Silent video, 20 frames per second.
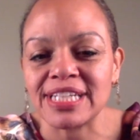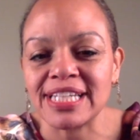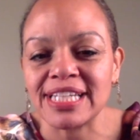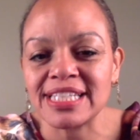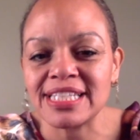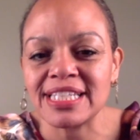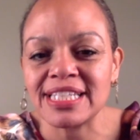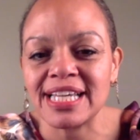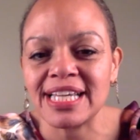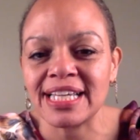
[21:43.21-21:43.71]
"Is
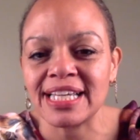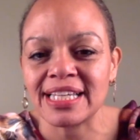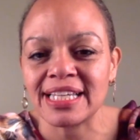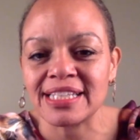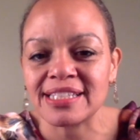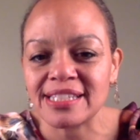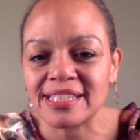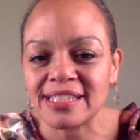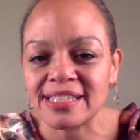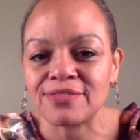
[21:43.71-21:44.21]
it
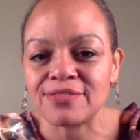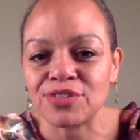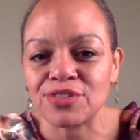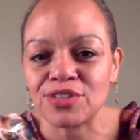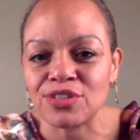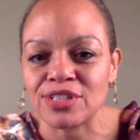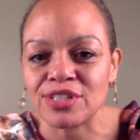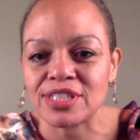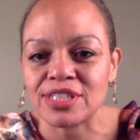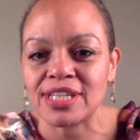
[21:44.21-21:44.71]
inconsistent for
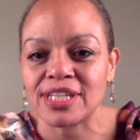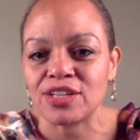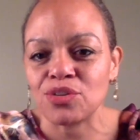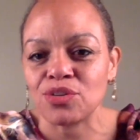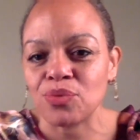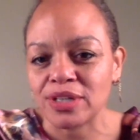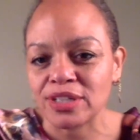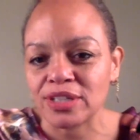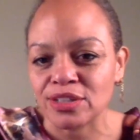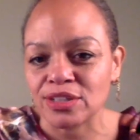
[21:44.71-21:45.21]
you to say you want to